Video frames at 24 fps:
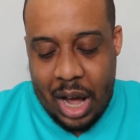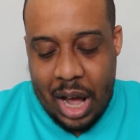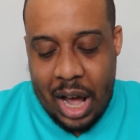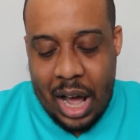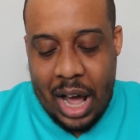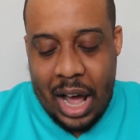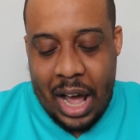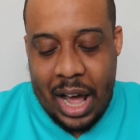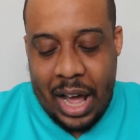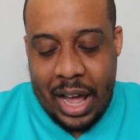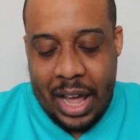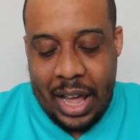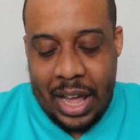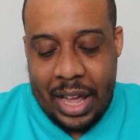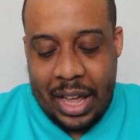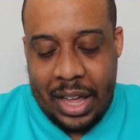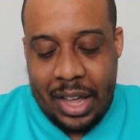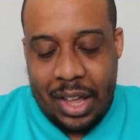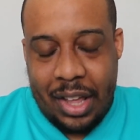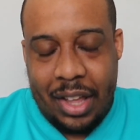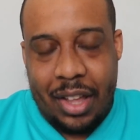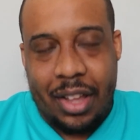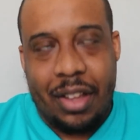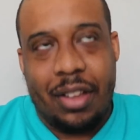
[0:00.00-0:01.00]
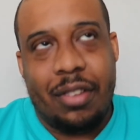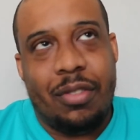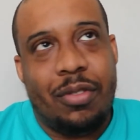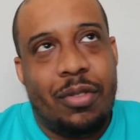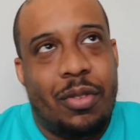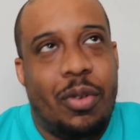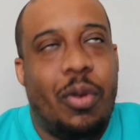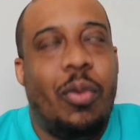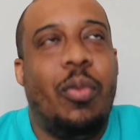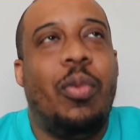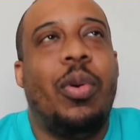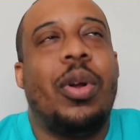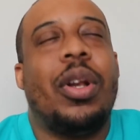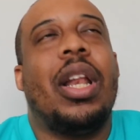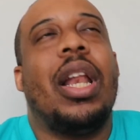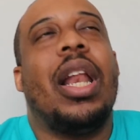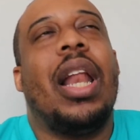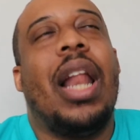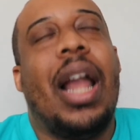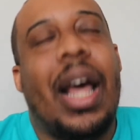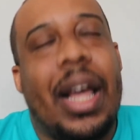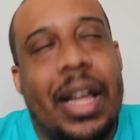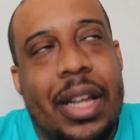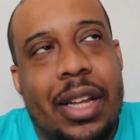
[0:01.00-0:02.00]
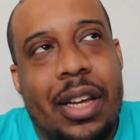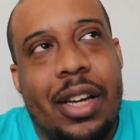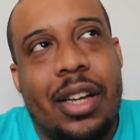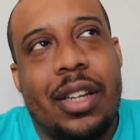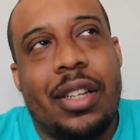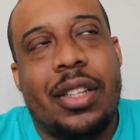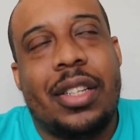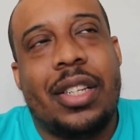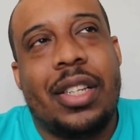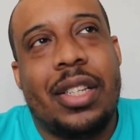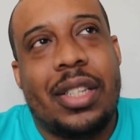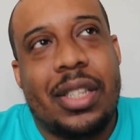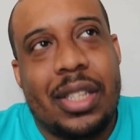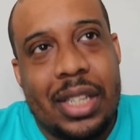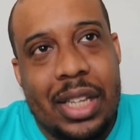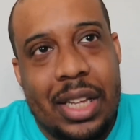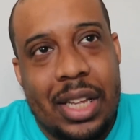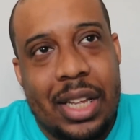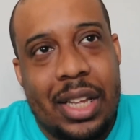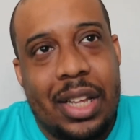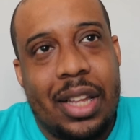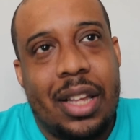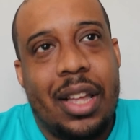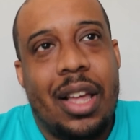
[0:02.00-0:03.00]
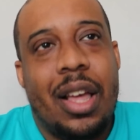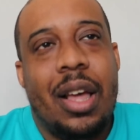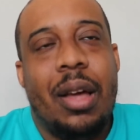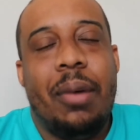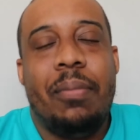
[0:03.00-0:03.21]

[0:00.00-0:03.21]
I would like to see